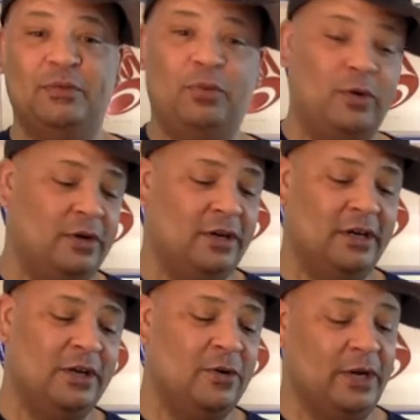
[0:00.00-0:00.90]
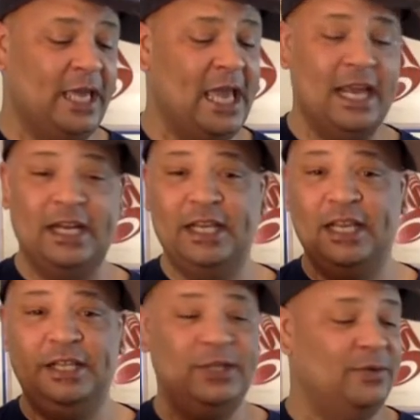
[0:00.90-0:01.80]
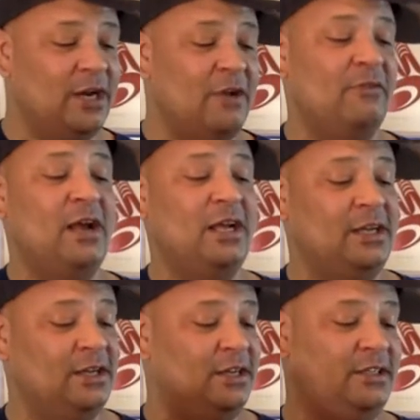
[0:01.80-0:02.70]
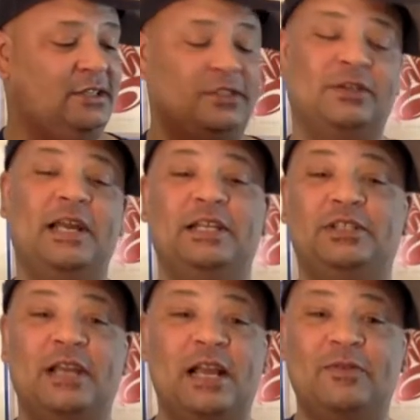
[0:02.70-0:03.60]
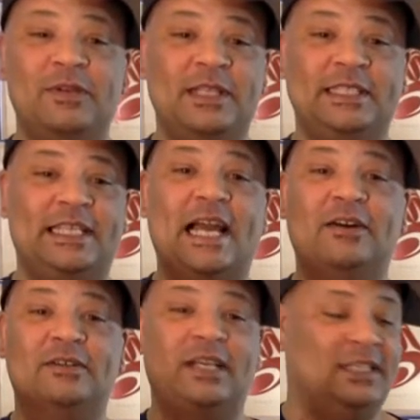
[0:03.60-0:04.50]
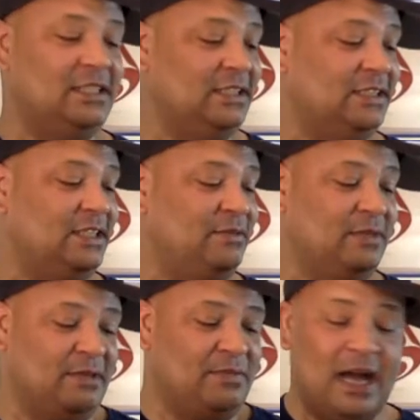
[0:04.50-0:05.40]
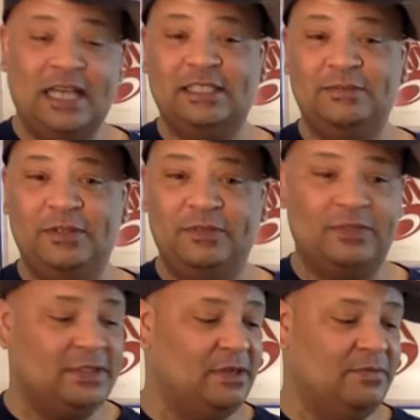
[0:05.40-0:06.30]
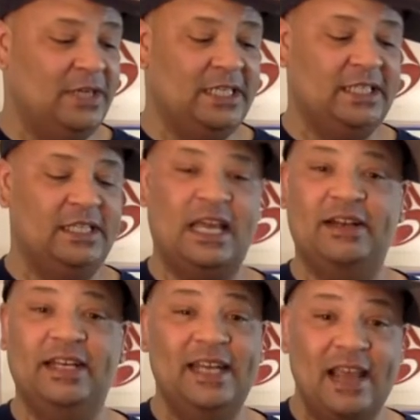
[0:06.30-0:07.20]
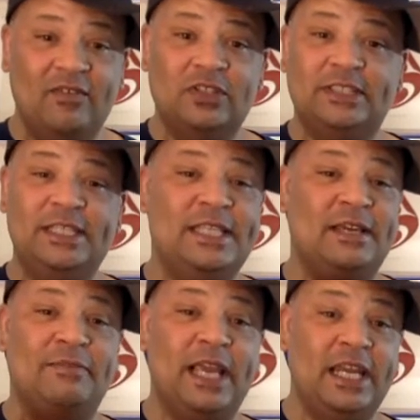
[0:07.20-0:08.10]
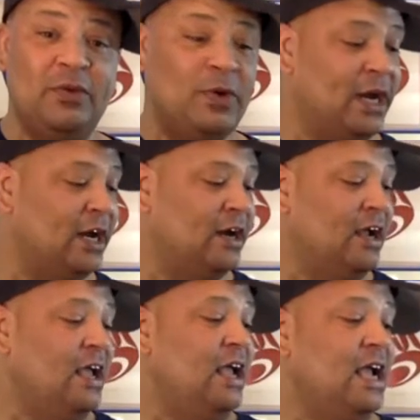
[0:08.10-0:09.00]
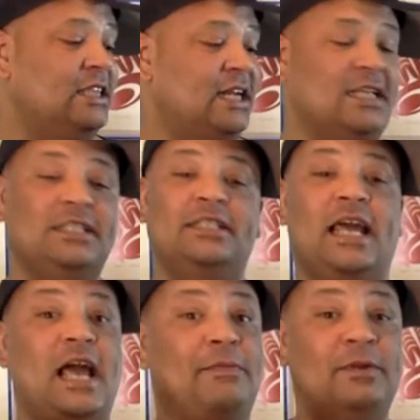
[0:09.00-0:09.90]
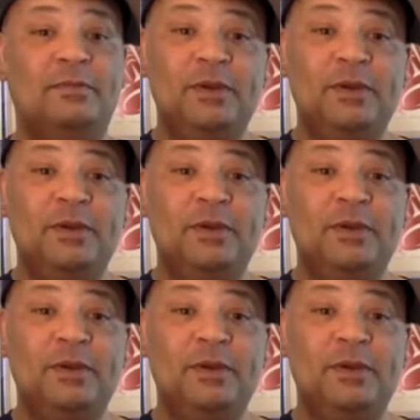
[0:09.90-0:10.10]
border, go to Canada, do whatever I could, just trying to track one of these down. It just seemed impossible for some reason. I would never see them anywhere. And then I just happened to be